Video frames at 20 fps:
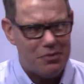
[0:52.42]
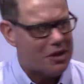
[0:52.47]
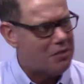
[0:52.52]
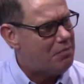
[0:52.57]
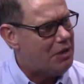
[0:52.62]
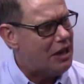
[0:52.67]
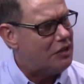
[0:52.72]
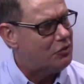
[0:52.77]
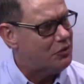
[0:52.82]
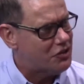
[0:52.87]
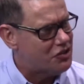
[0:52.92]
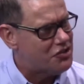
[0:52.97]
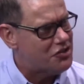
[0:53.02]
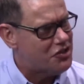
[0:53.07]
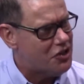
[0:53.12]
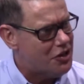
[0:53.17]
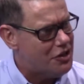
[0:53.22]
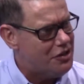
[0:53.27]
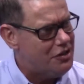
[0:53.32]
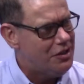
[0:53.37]
Patrick's
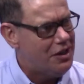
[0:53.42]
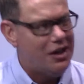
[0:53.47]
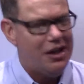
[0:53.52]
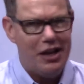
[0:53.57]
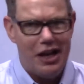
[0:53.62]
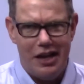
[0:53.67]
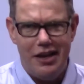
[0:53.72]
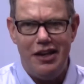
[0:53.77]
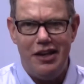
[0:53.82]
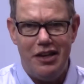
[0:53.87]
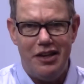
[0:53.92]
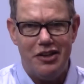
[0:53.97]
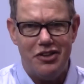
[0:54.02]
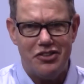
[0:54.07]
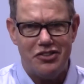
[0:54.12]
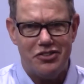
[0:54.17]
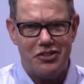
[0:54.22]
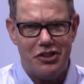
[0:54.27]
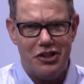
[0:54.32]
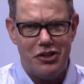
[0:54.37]
son, and he
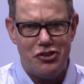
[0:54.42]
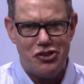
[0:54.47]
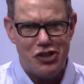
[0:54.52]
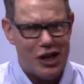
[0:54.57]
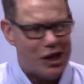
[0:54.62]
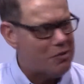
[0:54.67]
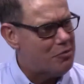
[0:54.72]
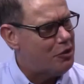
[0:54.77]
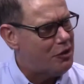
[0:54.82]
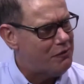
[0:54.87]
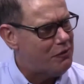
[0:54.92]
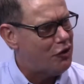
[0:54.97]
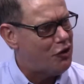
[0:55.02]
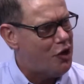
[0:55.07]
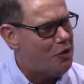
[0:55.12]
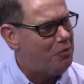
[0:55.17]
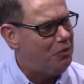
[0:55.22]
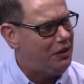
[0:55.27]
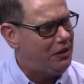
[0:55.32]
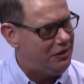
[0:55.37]
is the chairman of the
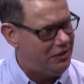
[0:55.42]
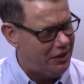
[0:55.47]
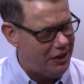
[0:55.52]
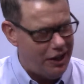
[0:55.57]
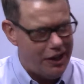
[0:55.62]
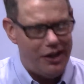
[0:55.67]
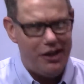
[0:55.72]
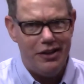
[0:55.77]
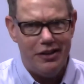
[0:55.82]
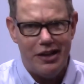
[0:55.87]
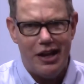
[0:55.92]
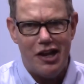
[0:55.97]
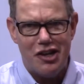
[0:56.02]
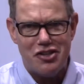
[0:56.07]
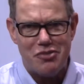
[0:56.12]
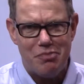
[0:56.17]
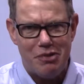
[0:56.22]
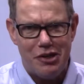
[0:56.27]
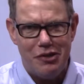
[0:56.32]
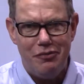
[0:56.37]
company today and
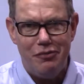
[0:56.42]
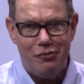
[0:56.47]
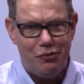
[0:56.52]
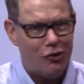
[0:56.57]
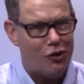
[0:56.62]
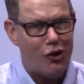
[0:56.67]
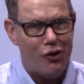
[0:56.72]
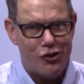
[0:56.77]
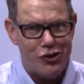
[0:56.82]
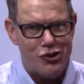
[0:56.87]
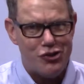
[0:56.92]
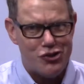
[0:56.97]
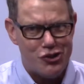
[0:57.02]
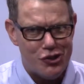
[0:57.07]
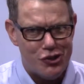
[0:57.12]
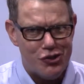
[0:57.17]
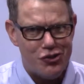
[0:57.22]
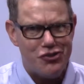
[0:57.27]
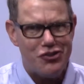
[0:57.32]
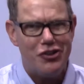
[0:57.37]
has been for all these
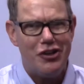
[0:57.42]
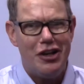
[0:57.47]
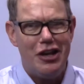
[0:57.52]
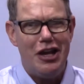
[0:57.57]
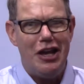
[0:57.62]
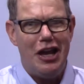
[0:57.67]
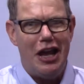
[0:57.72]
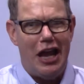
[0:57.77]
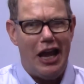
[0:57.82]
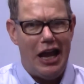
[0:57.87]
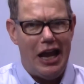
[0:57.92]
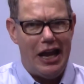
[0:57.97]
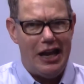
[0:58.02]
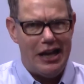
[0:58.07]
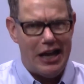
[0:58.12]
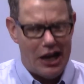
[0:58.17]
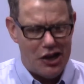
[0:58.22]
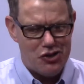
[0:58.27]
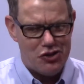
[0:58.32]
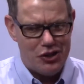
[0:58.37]
years. And
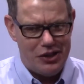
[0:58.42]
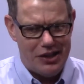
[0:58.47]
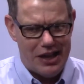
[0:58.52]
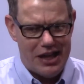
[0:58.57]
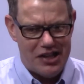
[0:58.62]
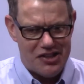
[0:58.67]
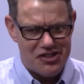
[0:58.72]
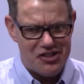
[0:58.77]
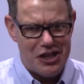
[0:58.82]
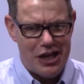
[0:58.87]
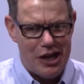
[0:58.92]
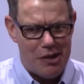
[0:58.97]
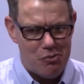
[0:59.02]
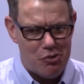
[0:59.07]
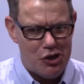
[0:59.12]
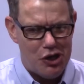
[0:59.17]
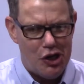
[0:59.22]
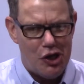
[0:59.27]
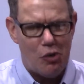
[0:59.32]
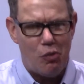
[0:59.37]
actually that same
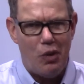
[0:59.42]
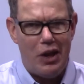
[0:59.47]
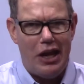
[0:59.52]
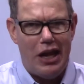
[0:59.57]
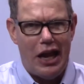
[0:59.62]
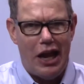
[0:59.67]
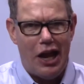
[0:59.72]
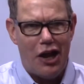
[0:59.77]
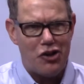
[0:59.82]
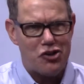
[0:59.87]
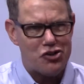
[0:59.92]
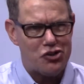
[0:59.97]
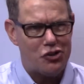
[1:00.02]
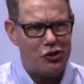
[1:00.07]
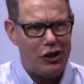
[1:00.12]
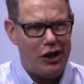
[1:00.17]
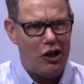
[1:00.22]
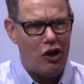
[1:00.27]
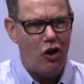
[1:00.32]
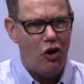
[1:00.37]
year we
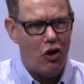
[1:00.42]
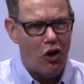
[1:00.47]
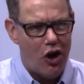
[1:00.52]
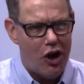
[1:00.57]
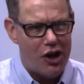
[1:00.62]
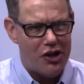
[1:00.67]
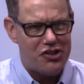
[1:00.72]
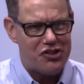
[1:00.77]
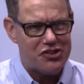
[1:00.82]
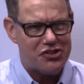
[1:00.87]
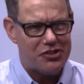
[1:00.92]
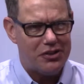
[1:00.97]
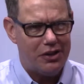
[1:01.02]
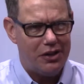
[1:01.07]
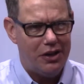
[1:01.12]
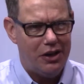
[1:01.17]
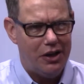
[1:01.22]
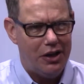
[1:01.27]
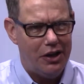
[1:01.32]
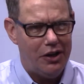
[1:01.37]
actually launched,
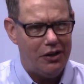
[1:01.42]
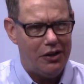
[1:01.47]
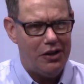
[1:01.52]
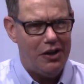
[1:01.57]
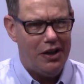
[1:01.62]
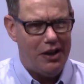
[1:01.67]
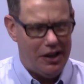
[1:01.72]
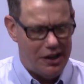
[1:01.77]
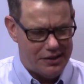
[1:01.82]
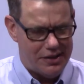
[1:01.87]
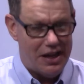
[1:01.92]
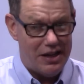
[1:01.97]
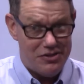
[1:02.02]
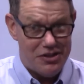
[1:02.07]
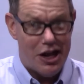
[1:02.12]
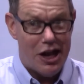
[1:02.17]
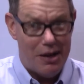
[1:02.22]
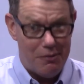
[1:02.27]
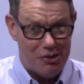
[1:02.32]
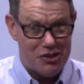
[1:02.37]
at that
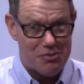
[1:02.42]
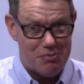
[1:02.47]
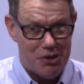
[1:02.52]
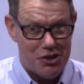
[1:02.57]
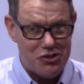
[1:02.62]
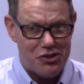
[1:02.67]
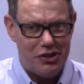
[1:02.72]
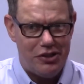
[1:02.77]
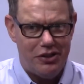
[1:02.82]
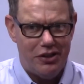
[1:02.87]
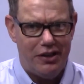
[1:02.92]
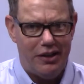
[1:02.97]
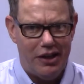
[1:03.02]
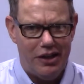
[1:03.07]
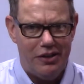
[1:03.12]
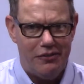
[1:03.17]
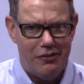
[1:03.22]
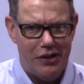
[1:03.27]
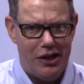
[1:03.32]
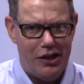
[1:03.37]
time especially, the
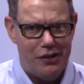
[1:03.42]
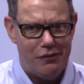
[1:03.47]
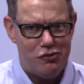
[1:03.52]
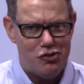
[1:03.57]
innovative